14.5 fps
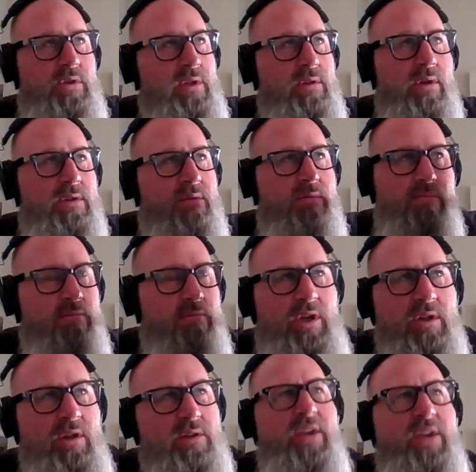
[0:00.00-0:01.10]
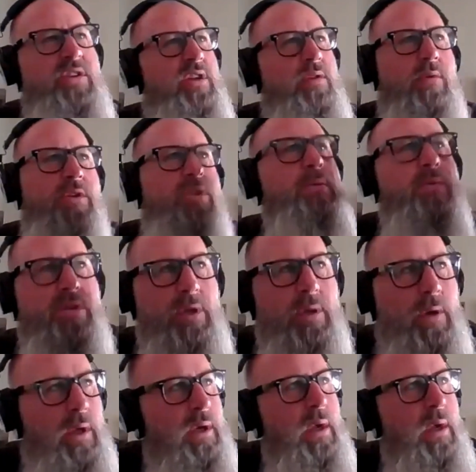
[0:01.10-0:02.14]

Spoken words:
looked like she knew what she was doing.